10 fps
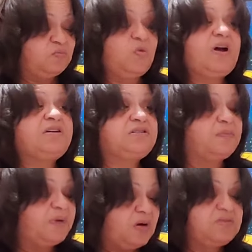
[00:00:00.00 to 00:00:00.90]
was
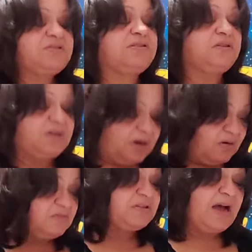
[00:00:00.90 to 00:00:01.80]
supposed to
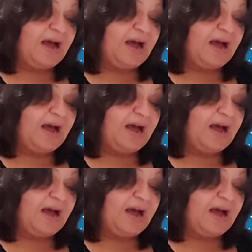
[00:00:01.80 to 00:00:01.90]
close